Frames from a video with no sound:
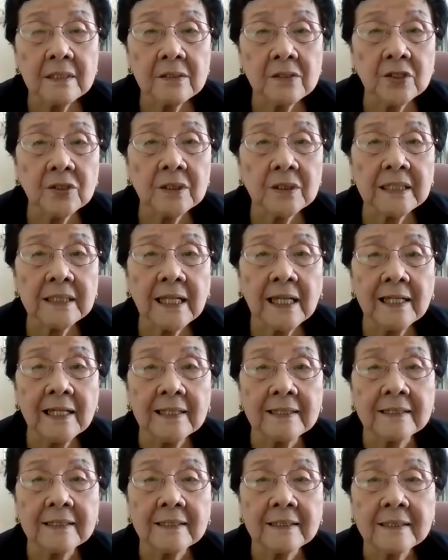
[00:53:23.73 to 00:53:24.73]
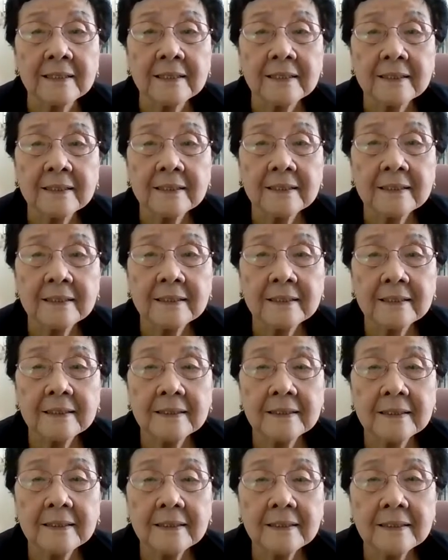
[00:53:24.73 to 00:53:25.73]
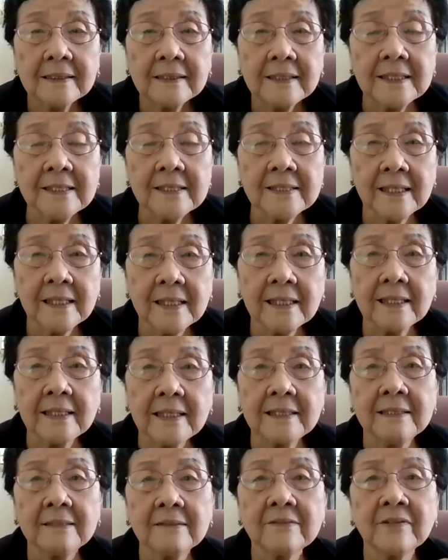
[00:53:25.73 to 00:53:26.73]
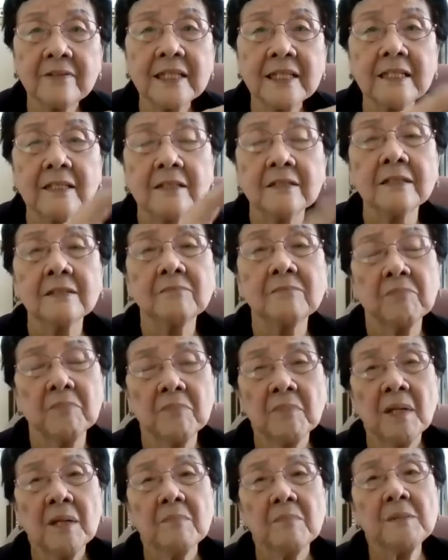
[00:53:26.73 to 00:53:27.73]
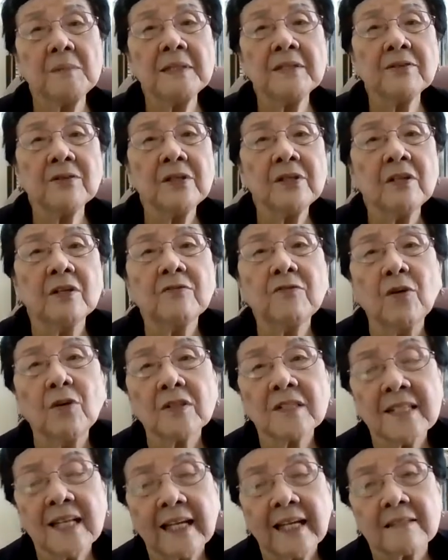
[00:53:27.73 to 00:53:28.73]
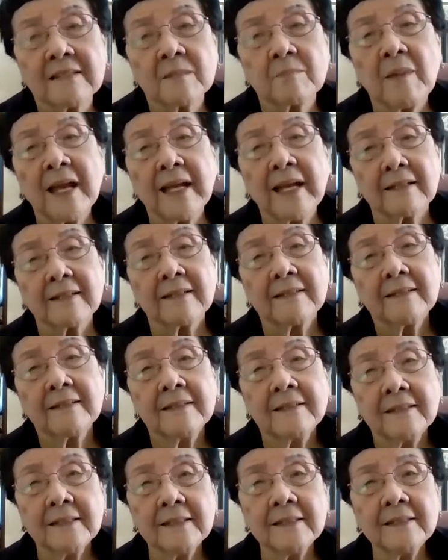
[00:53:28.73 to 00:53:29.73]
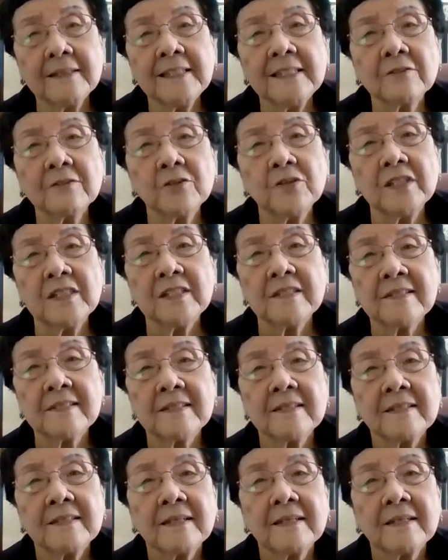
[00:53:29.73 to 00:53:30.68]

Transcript: sugar killer? Is, I think, maybe 3 or 4 slides back, earlier to this.